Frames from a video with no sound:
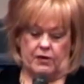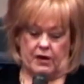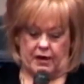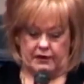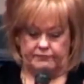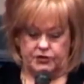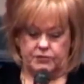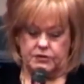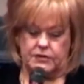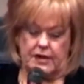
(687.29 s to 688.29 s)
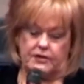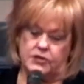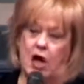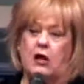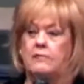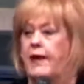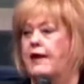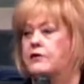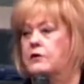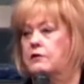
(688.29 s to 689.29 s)
uh, she was telling us all
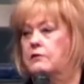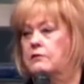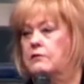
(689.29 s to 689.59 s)
about you,